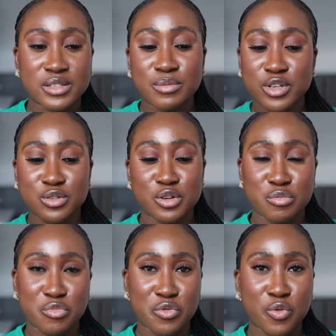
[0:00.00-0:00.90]
So I'm just going to
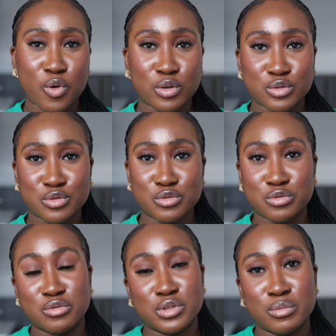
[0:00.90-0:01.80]
move on
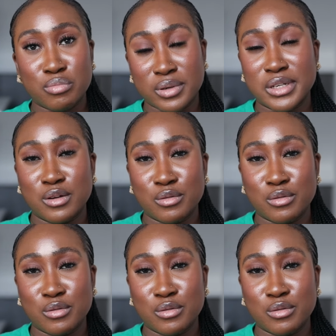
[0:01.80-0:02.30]
to the body